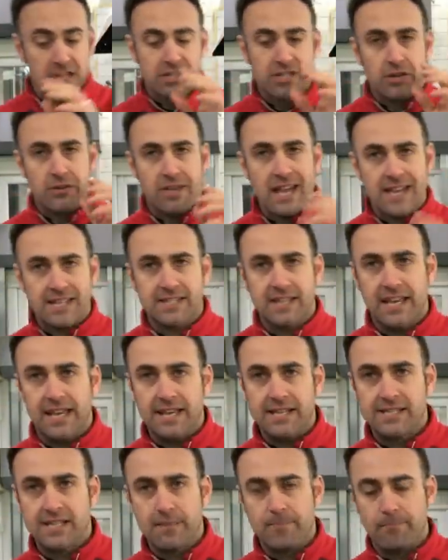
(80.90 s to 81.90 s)
So yes, it
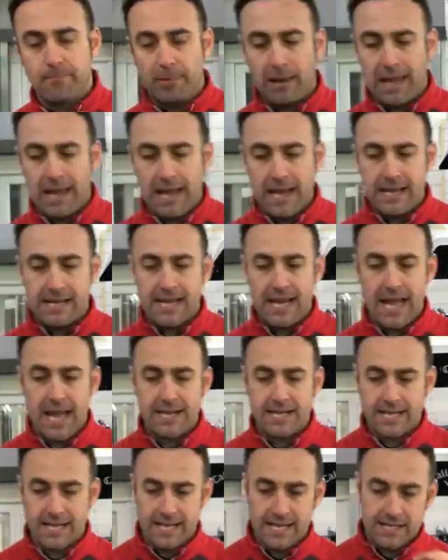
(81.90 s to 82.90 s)
is a blade
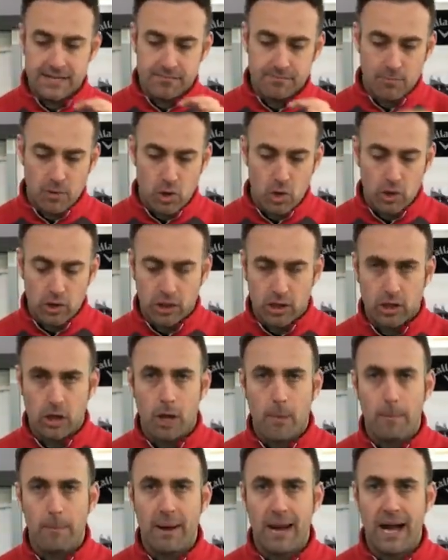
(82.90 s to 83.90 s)
head. It is small and
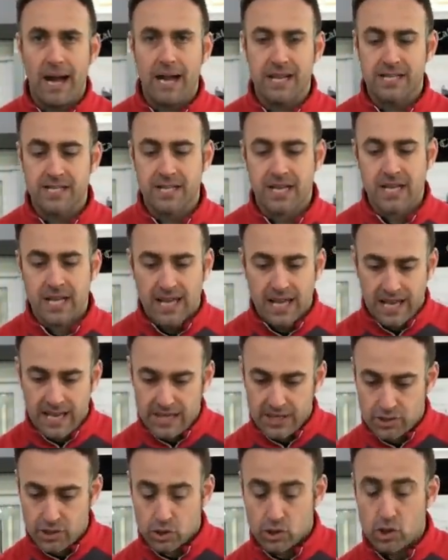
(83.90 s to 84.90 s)
compact.
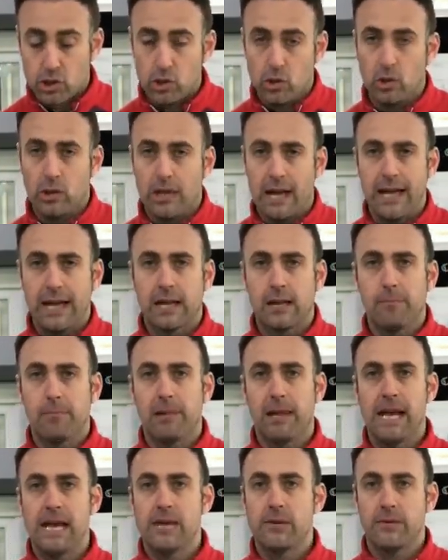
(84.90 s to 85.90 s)
It does look like a
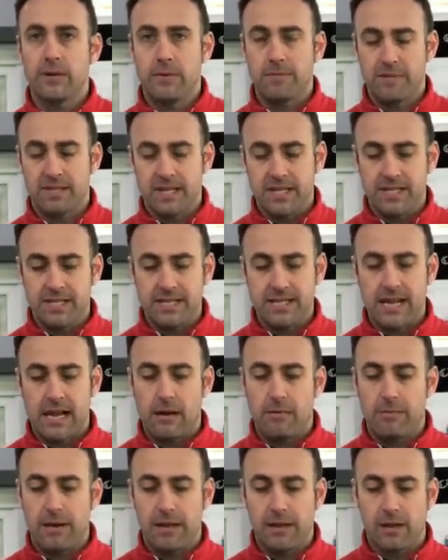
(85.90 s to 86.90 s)
blade when you present it
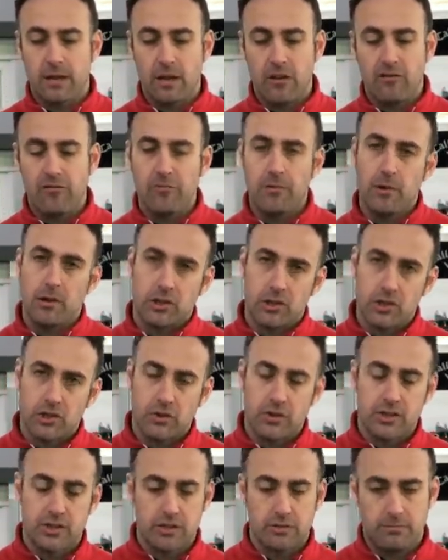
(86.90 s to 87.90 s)
down by the golf ball. I'll
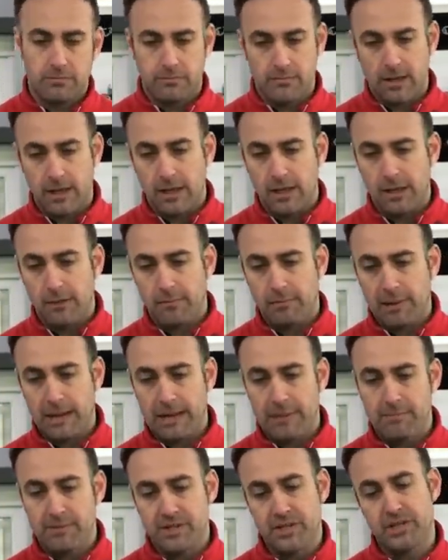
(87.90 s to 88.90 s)
show you some um,
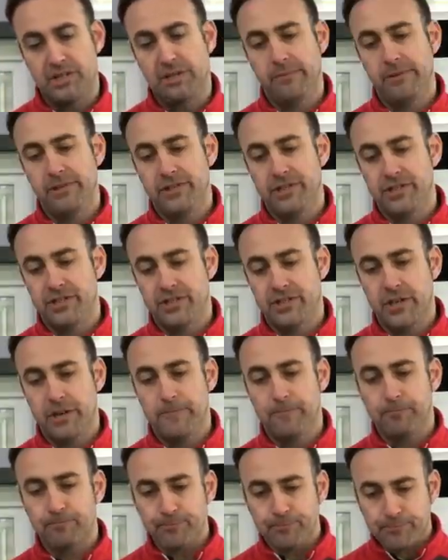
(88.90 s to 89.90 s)
playing position images
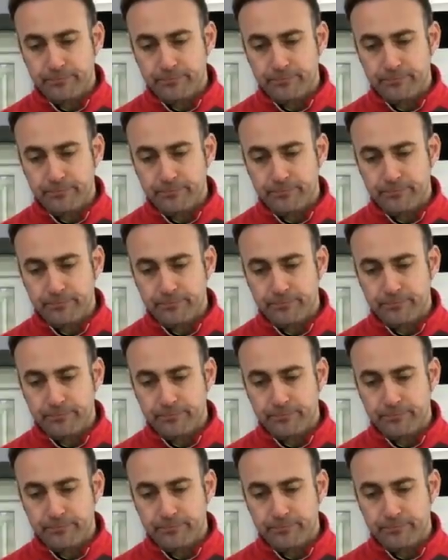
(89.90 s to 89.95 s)
soon.